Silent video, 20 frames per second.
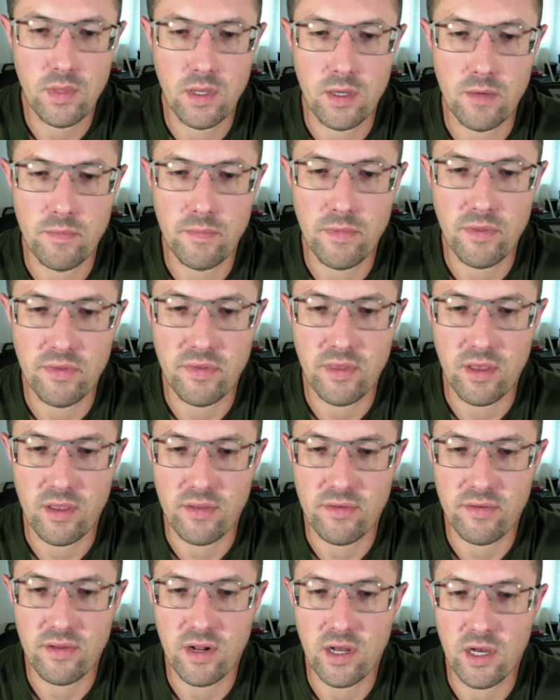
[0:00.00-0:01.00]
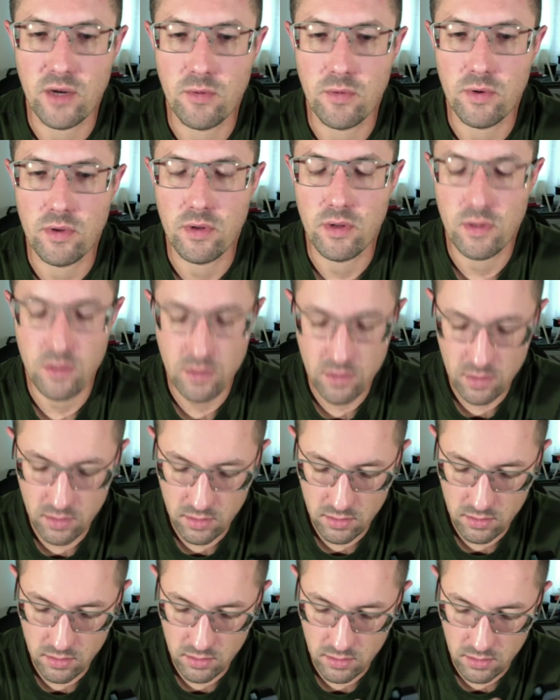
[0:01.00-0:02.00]
The things that I would
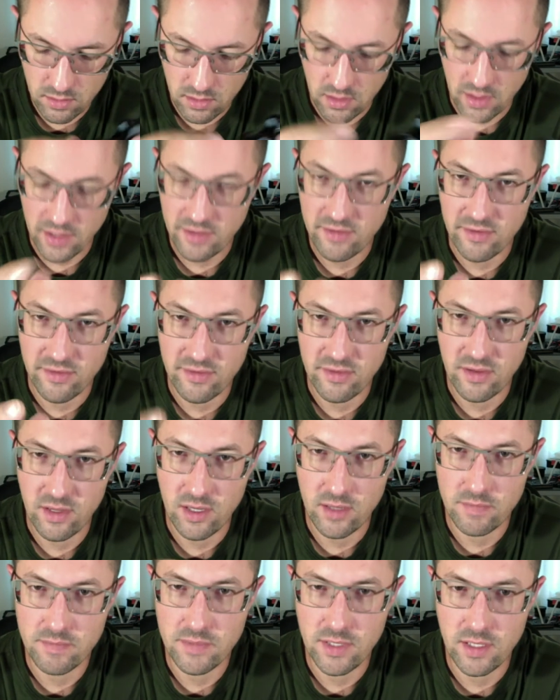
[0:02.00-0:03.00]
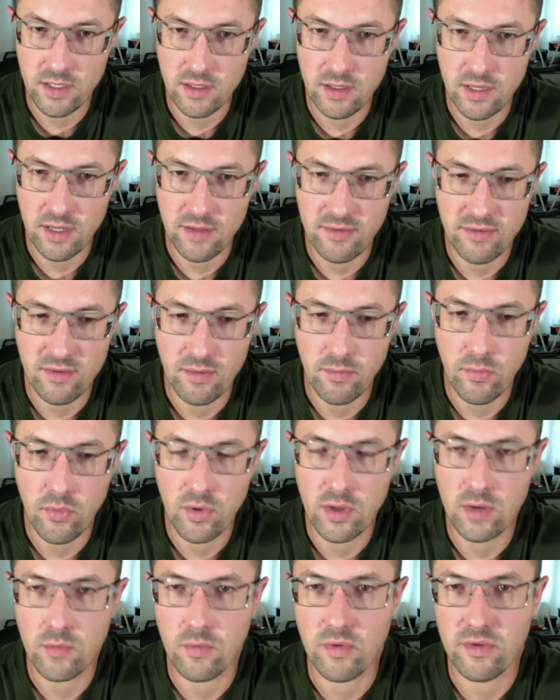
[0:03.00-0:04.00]
like to see updated at some
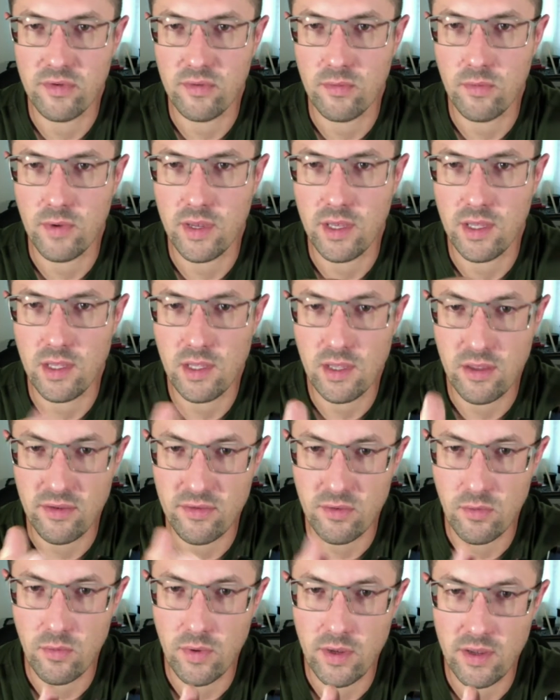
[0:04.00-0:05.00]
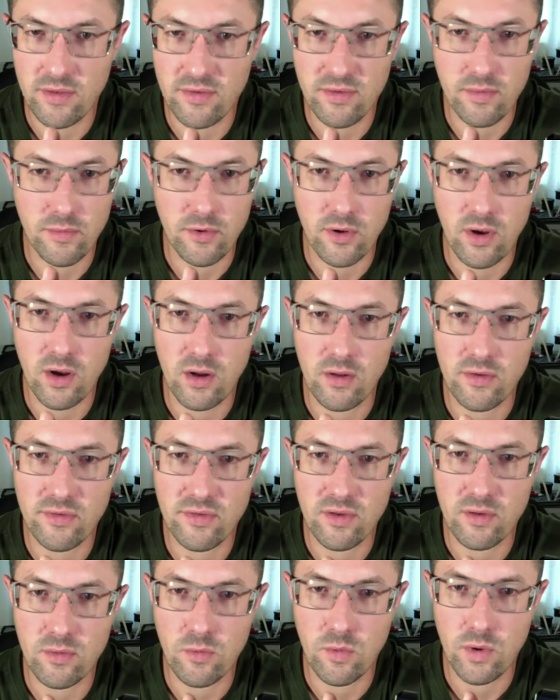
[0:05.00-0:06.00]
point is a way similar to
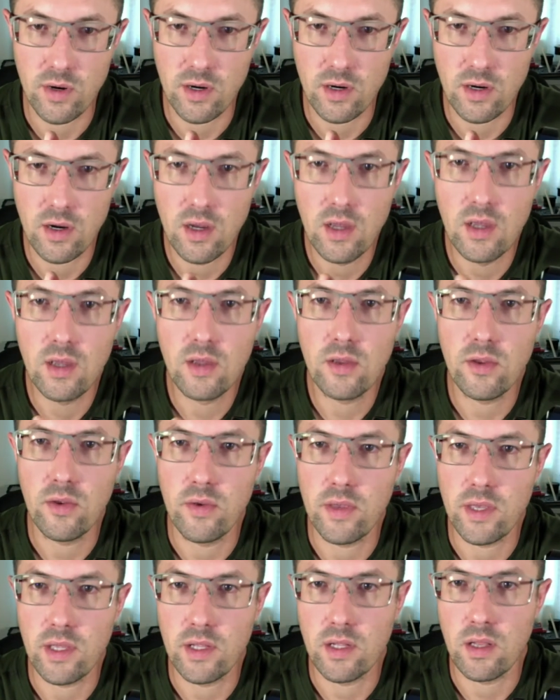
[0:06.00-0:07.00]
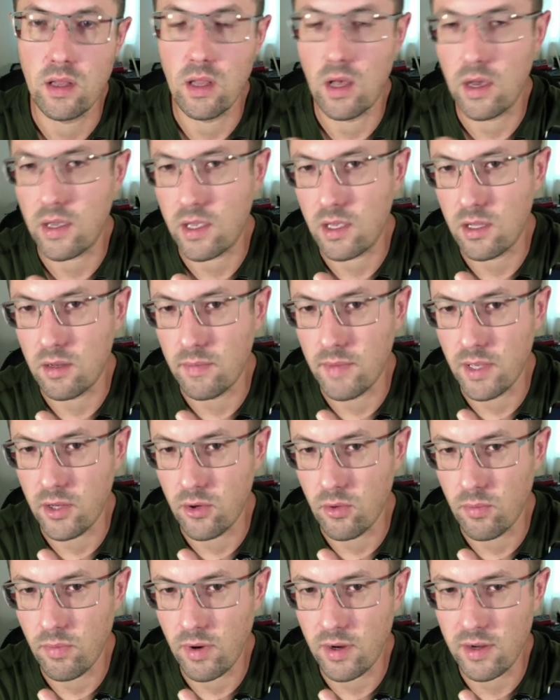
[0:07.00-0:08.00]
Holosun where you can lock in a
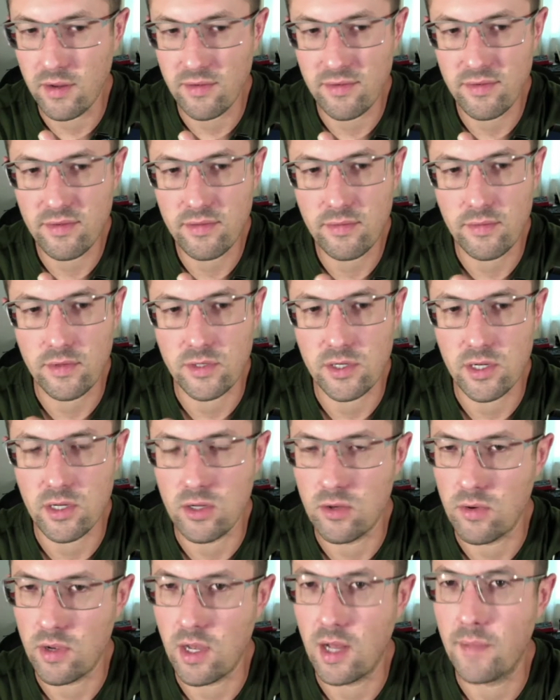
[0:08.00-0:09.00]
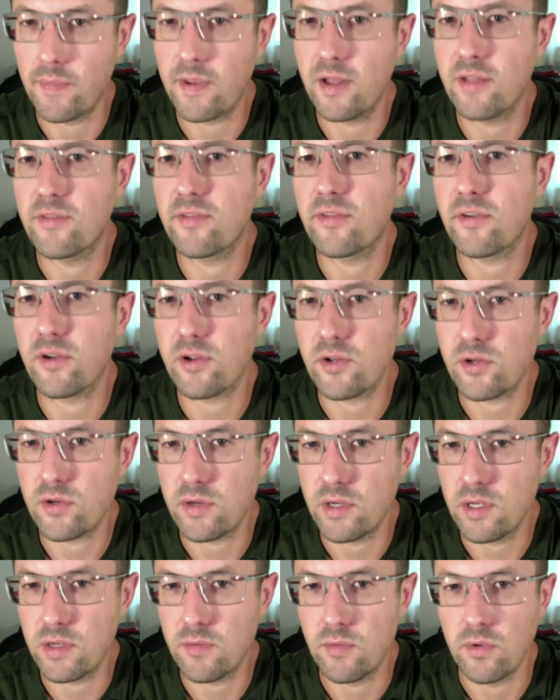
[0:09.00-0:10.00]
manual brightness, which I know complicates
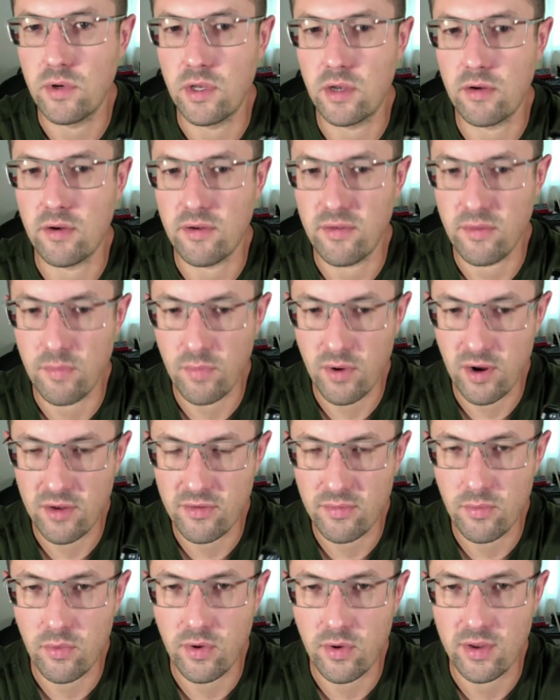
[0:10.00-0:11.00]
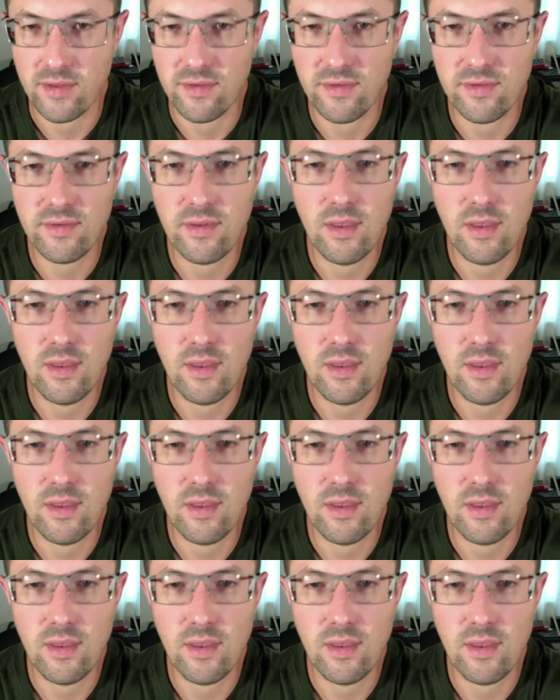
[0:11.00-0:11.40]
circuitry, will increase the price points,